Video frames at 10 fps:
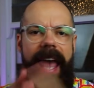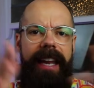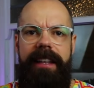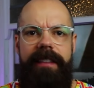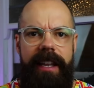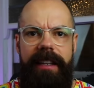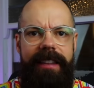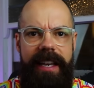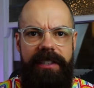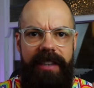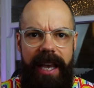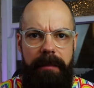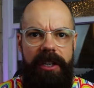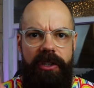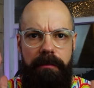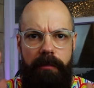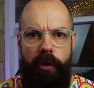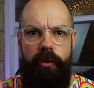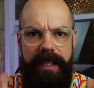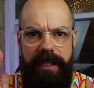anything anything this image
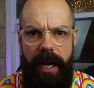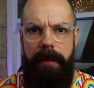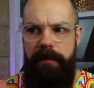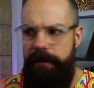model has done